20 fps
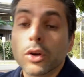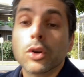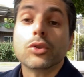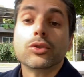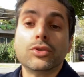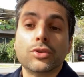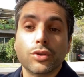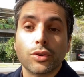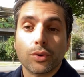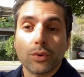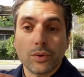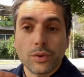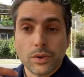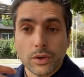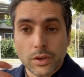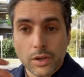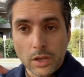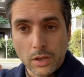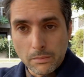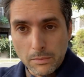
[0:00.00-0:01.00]
to
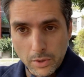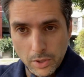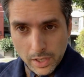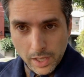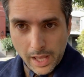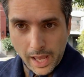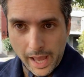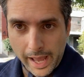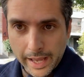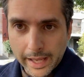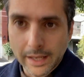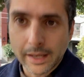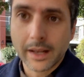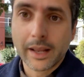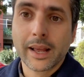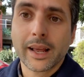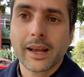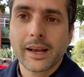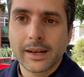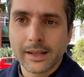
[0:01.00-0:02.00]
communicate
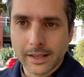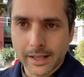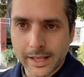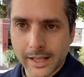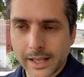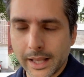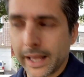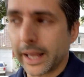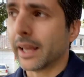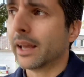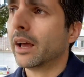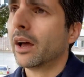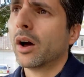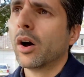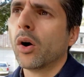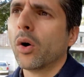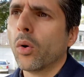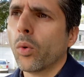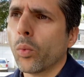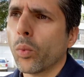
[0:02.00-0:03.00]
clearly
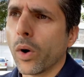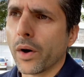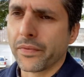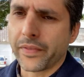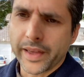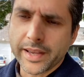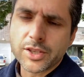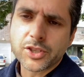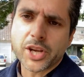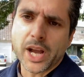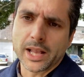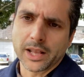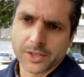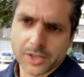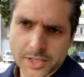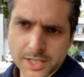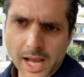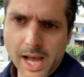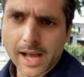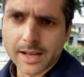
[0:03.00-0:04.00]
what these
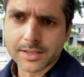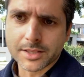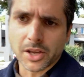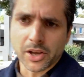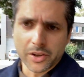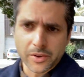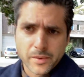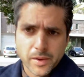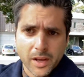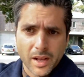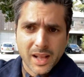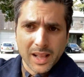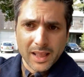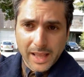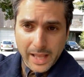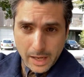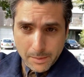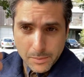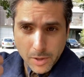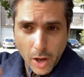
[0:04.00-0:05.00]
challenges are. So let
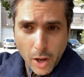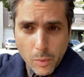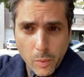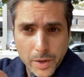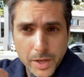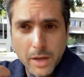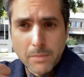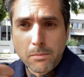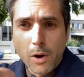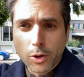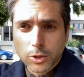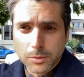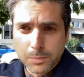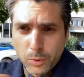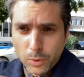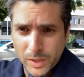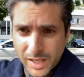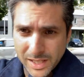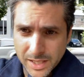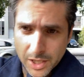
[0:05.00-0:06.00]
them know what your multiple
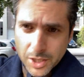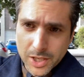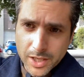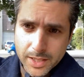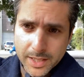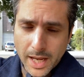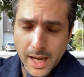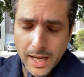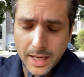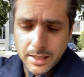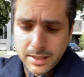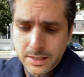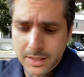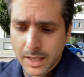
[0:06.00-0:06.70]
conditions are.